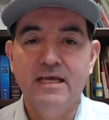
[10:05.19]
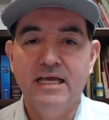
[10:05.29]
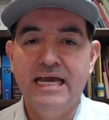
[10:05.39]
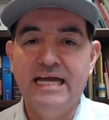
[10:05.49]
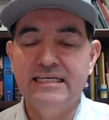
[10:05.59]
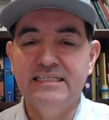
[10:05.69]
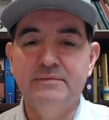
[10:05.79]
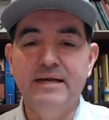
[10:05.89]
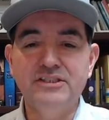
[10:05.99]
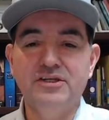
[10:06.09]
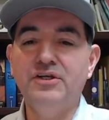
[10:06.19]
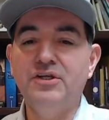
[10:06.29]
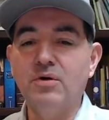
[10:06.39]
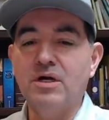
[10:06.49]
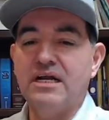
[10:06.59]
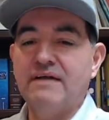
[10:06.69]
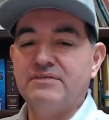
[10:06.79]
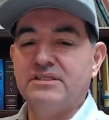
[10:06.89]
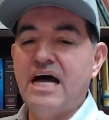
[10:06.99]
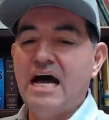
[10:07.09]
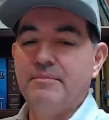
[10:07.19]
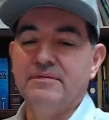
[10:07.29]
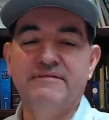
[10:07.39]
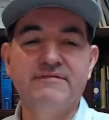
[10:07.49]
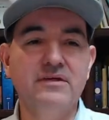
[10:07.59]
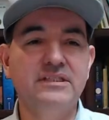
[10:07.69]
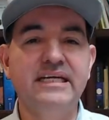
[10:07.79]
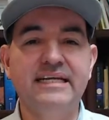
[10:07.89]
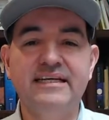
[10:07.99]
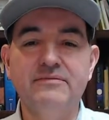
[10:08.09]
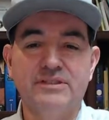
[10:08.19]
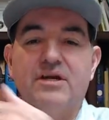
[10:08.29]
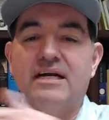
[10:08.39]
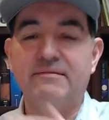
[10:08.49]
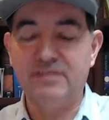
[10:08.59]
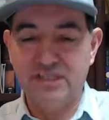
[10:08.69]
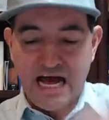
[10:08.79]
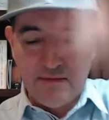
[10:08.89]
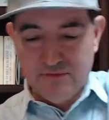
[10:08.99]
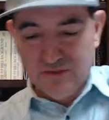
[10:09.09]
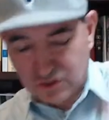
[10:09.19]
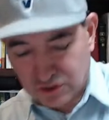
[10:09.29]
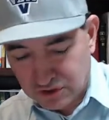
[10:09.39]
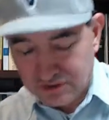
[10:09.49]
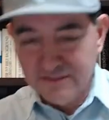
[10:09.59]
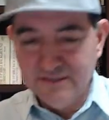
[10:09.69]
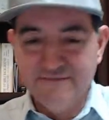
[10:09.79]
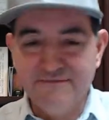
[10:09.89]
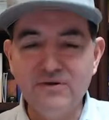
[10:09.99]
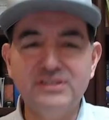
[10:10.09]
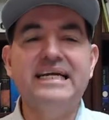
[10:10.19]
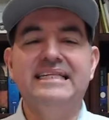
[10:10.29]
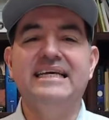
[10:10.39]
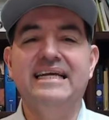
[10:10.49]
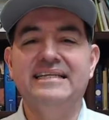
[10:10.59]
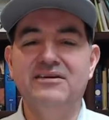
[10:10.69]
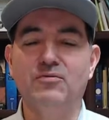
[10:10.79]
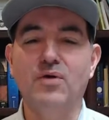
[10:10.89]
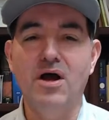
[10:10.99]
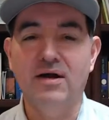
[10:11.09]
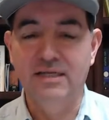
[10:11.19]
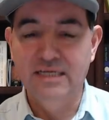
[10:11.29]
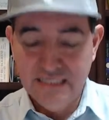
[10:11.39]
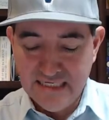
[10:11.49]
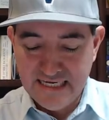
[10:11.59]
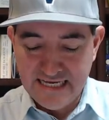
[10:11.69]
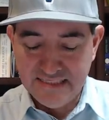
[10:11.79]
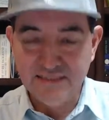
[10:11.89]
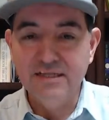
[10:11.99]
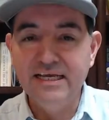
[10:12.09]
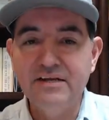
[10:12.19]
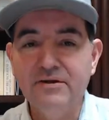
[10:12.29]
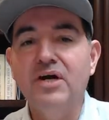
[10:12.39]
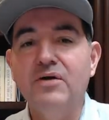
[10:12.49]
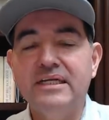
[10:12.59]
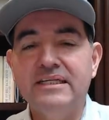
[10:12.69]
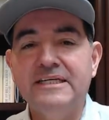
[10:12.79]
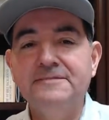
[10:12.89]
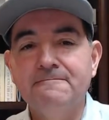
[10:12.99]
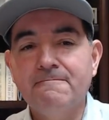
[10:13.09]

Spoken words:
And they said, make sure you don't cut off the top. And the first thing I did was cut off the top. First thing I did it wrong. And then the leader, you know what he did?